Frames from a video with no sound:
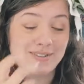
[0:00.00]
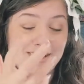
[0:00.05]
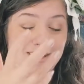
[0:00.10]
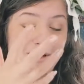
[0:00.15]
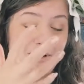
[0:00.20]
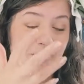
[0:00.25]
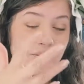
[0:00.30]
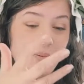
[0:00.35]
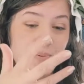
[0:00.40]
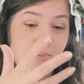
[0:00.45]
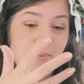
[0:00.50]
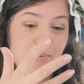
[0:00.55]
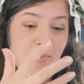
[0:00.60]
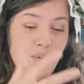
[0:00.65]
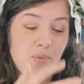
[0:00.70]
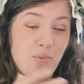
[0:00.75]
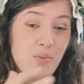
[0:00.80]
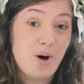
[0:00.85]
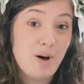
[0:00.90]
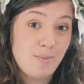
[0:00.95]
you know,
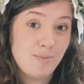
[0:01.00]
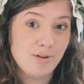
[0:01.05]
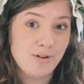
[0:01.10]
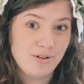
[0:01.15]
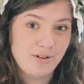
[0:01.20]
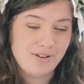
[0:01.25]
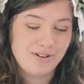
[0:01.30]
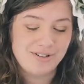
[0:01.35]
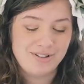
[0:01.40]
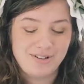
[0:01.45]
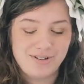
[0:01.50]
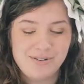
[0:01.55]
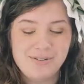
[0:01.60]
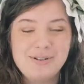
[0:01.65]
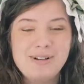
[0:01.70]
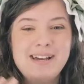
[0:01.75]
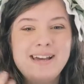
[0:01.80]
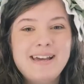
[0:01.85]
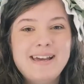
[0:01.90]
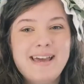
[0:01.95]
wobble on
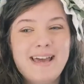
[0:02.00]
you,